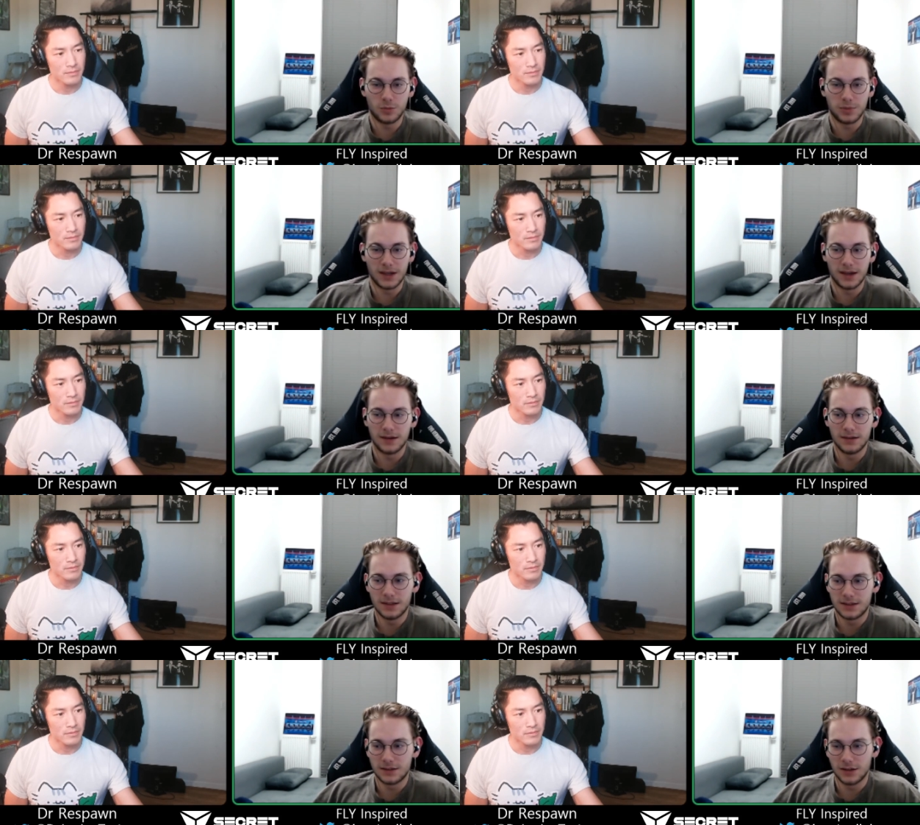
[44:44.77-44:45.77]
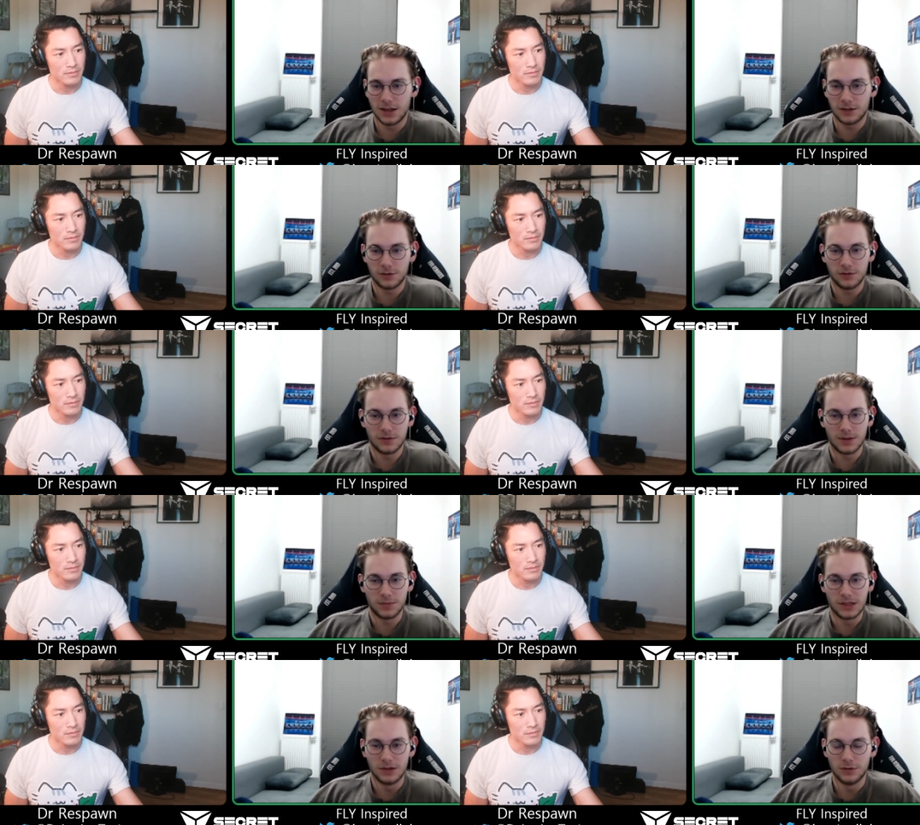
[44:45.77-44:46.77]
Speaker 1: player, it's not like you're gonna
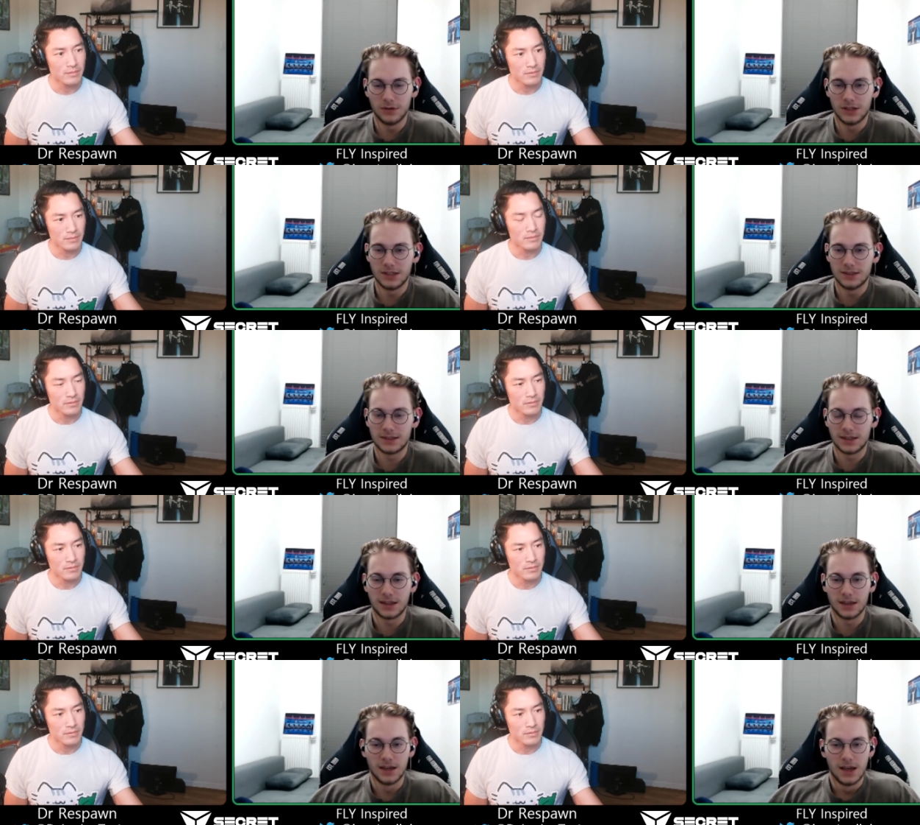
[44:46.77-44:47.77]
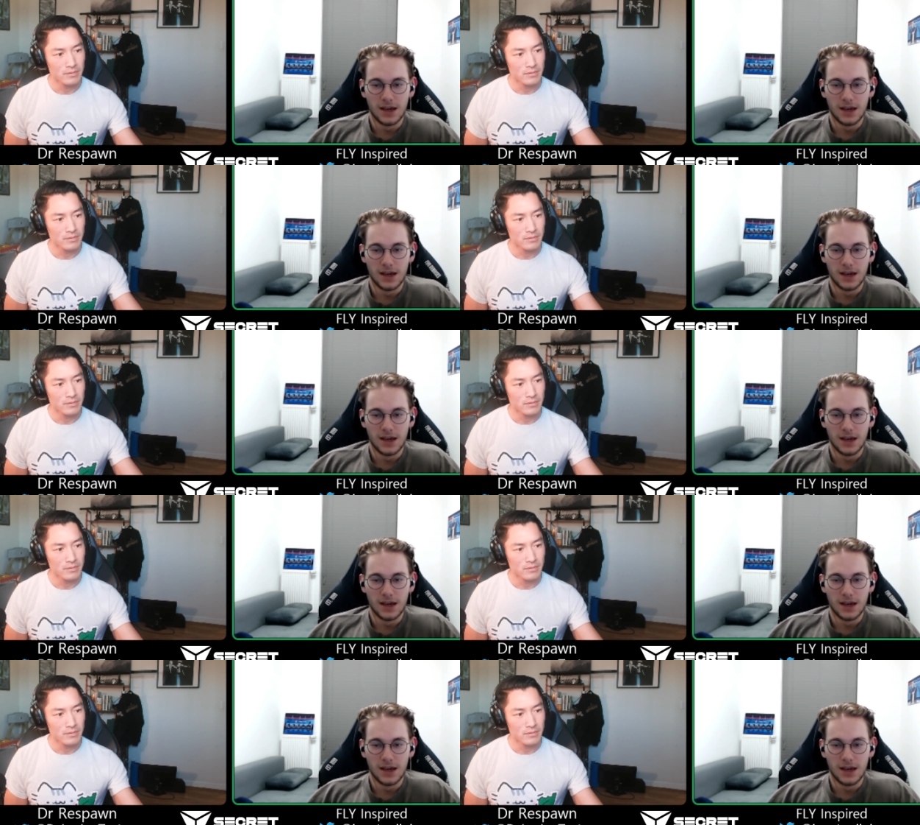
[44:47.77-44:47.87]
be good instantly.